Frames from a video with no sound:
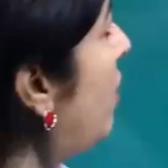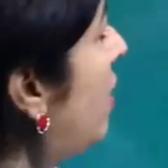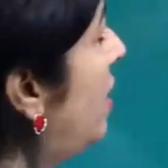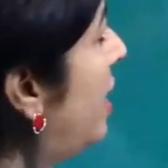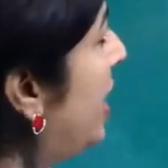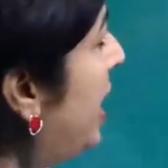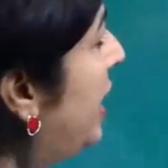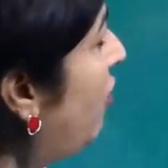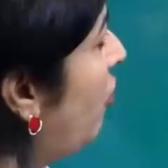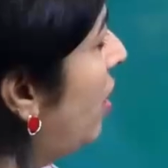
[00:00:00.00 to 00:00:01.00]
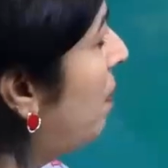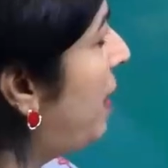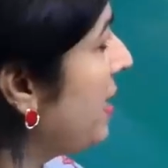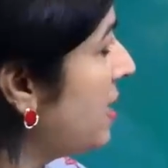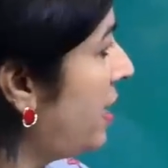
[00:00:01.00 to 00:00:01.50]
a narrative
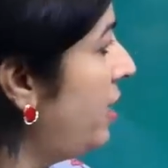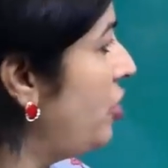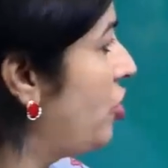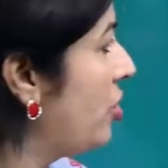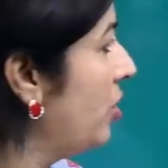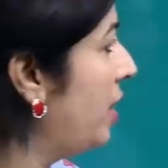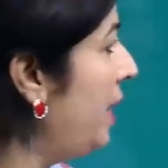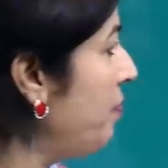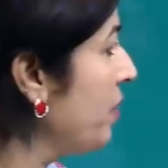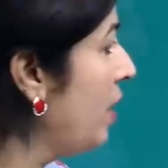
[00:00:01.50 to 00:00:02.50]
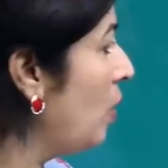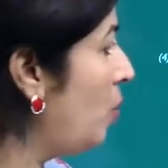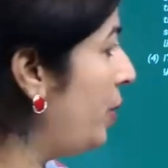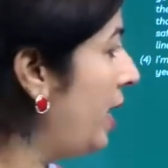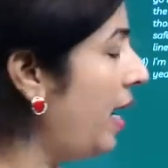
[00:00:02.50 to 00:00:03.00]
passage. Okay,
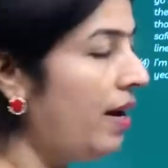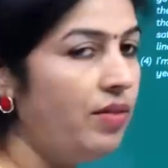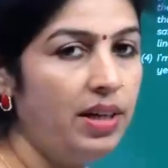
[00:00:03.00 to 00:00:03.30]
we have a